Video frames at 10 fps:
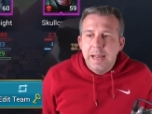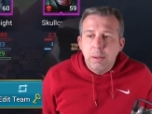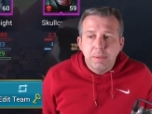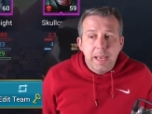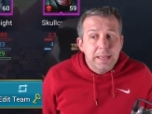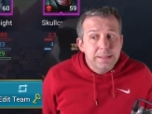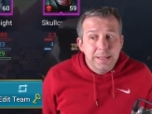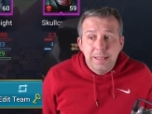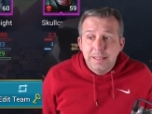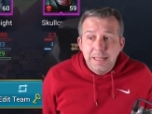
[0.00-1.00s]

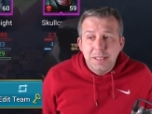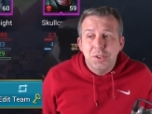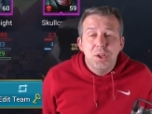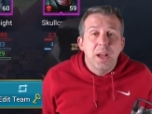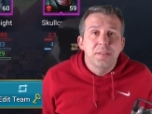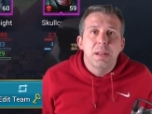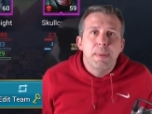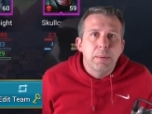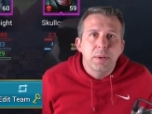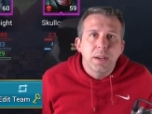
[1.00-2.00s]
Nowadays, this is just
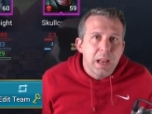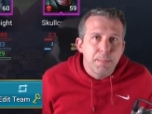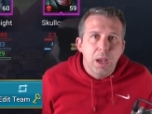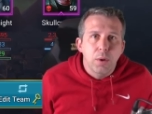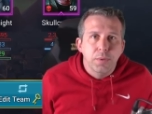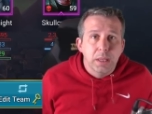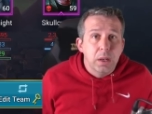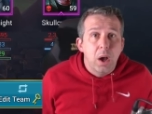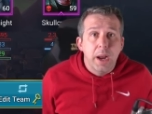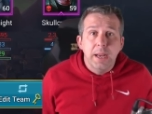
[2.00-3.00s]
about going to get me over the
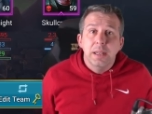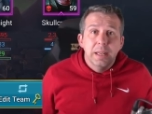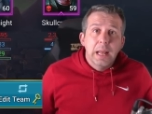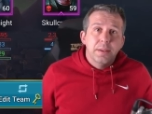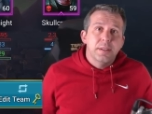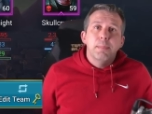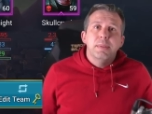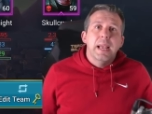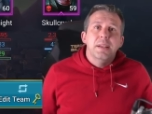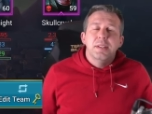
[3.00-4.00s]
line. And
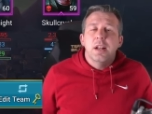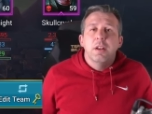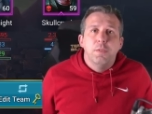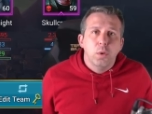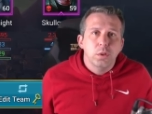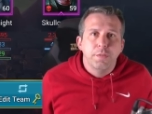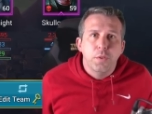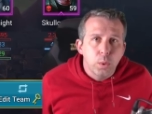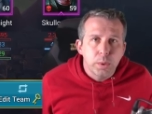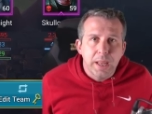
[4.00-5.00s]
some days it's going to force a
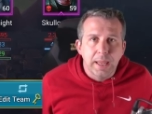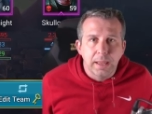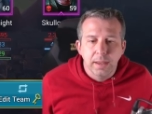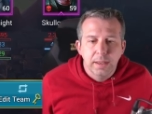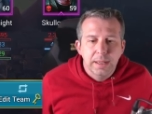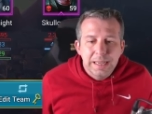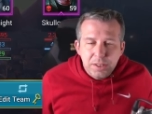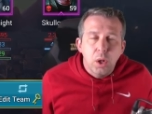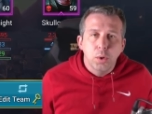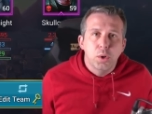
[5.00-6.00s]
four key.
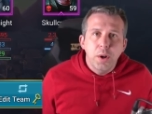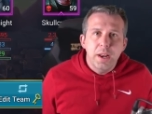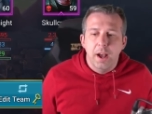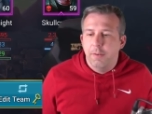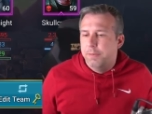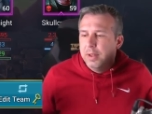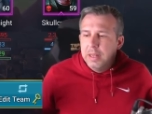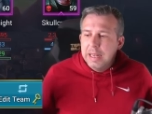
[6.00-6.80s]
It's not good enough.